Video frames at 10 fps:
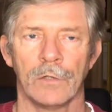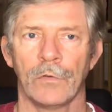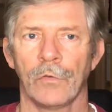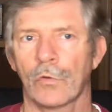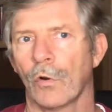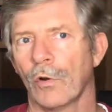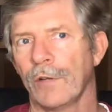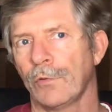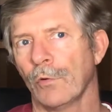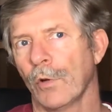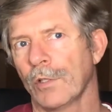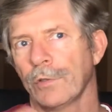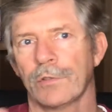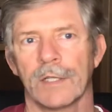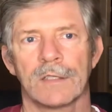So if you were to
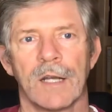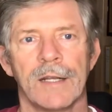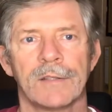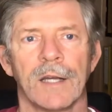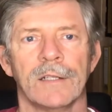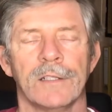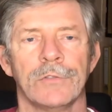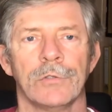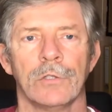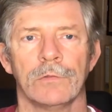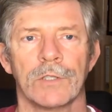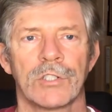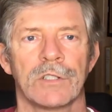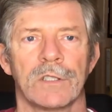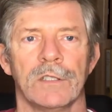translate that into your
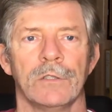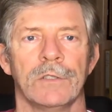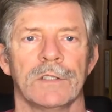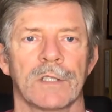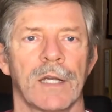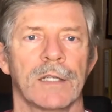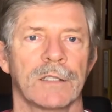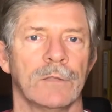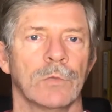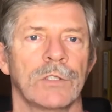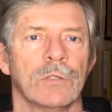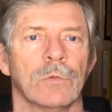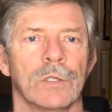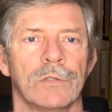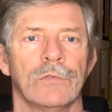wishes and your desires and what you
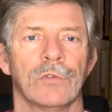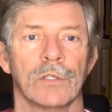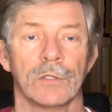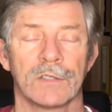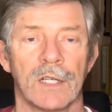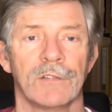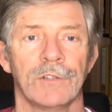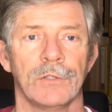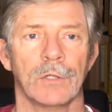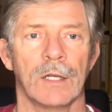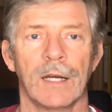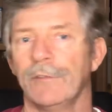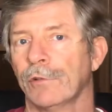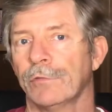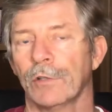want for yourself in your life
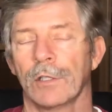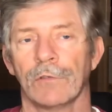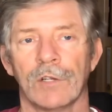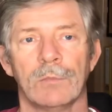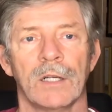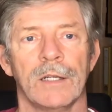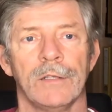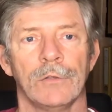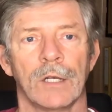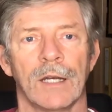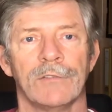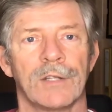or for your family in your life,